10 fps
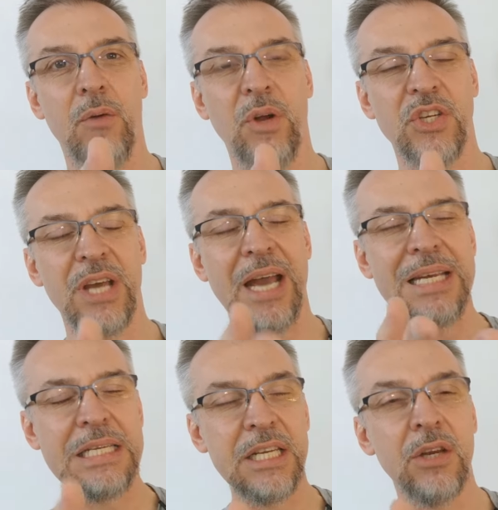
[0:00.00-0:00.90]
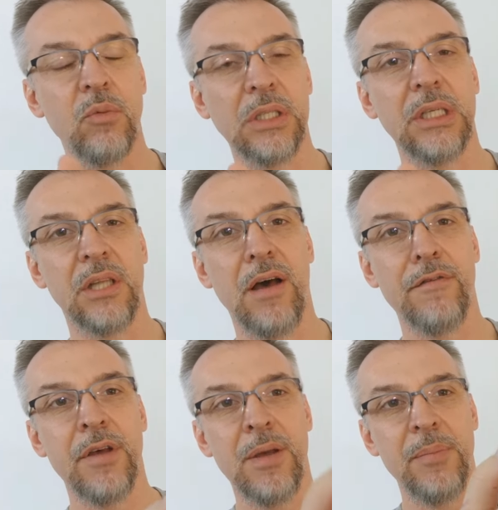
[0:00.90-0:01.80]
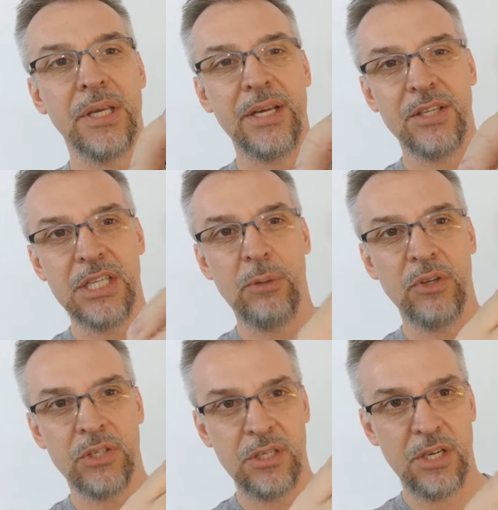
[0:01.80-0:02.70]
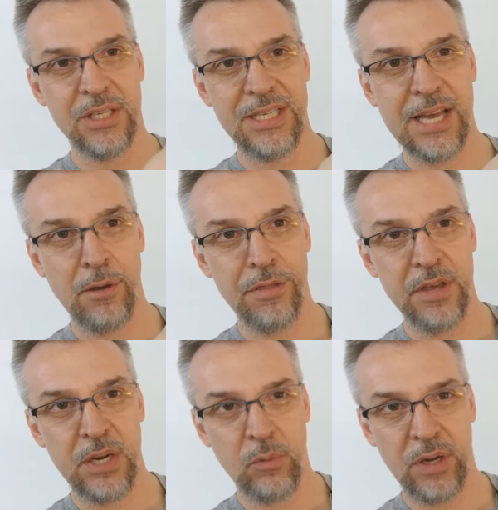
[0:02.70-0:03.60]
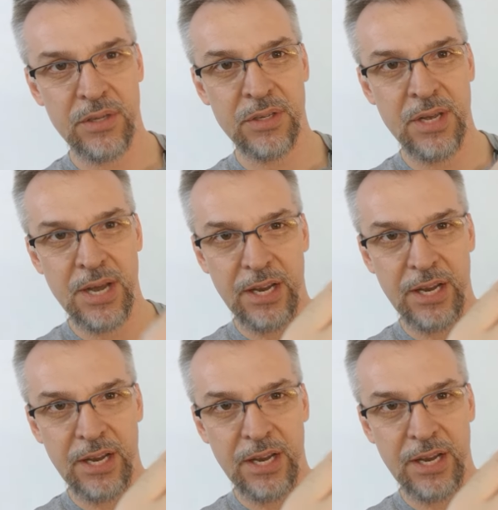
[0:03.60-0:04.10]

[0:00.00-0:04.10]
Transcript: which I didn't really love because it was, you can see how thin it was,